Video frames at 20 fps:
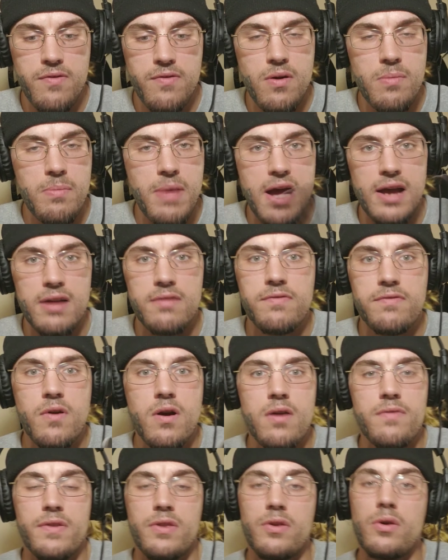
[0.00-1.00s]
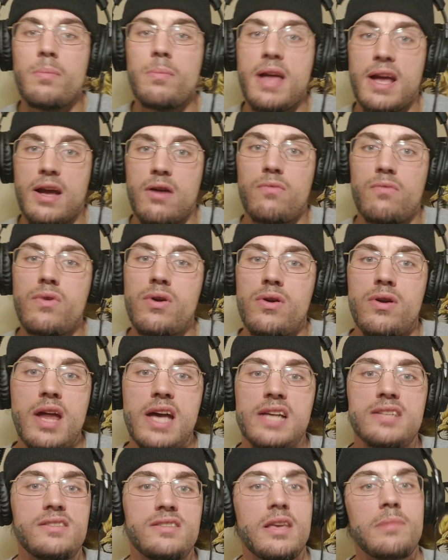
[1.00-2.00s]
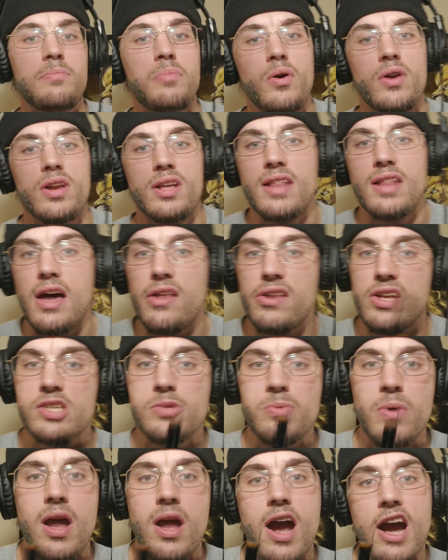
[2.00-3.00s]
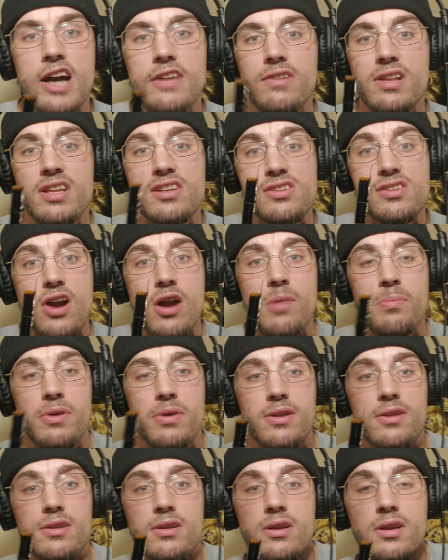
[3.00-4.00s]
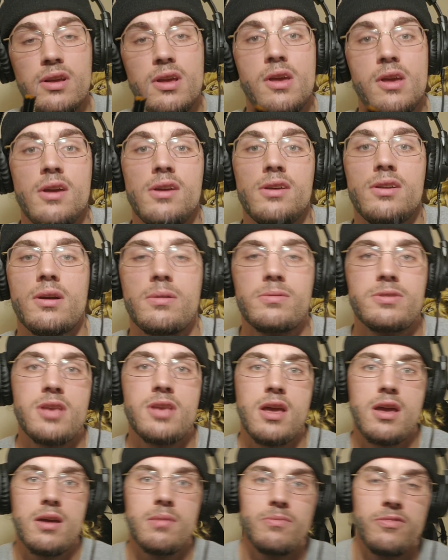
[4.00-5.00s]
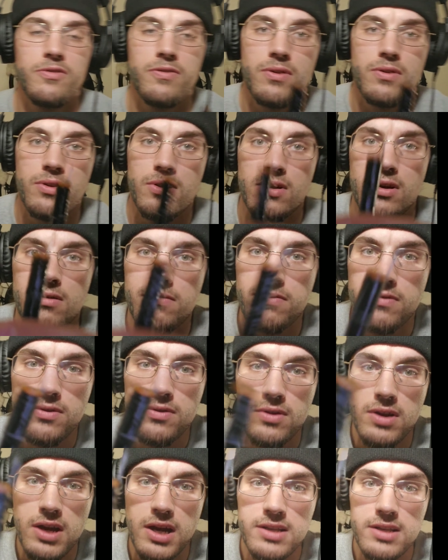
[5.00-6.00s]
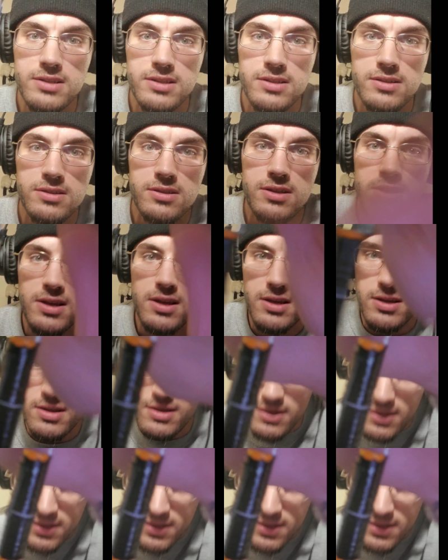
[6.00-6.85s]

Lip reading: back and forth, and you'll make a real nice tip on it. Now this one I already sharpened. You know what I'm saying? For you guys could see it.